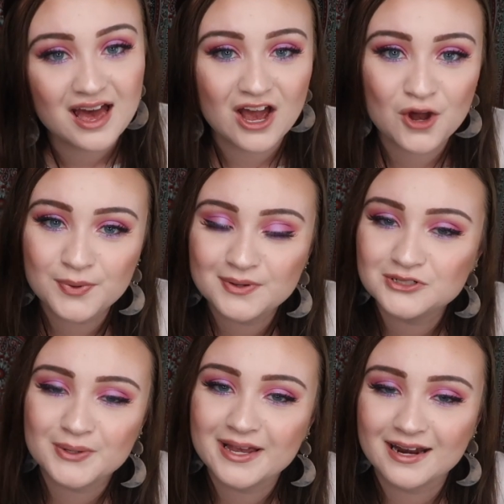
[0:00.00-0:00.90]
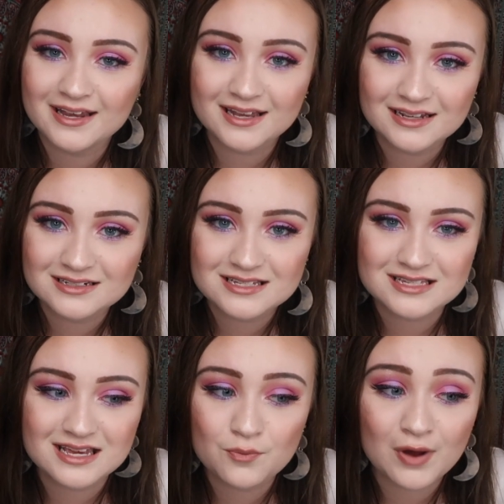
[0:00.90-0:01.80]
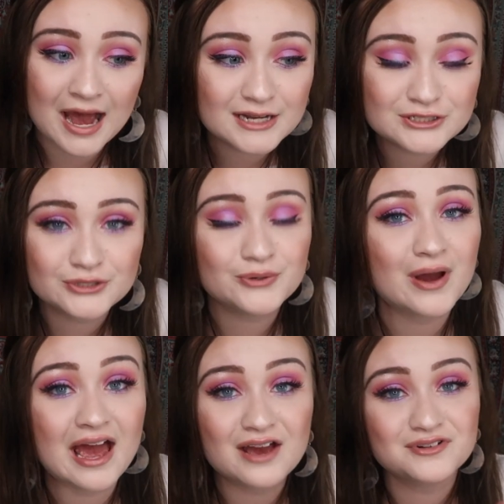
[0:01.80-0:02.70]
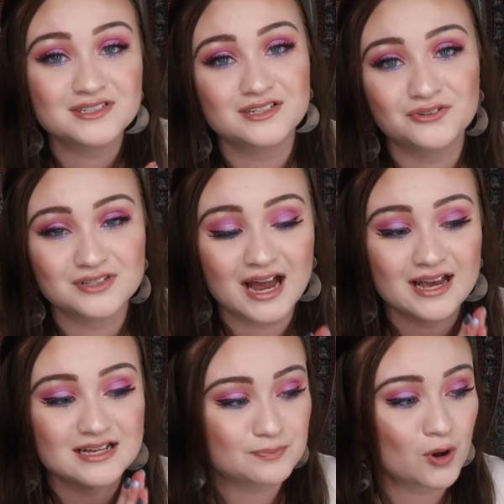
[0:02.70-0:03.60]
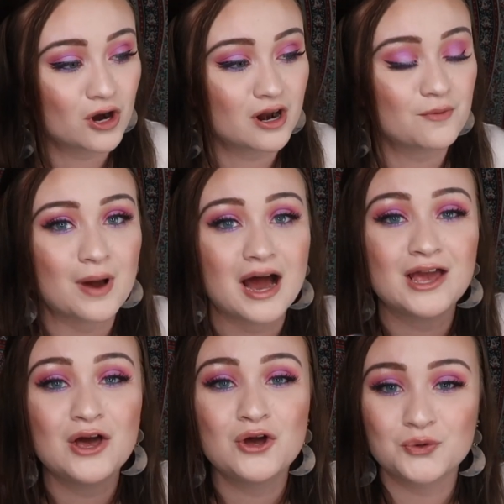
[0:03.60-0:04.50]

I hope you enjoy kind of getting to see what I do every single night as part of my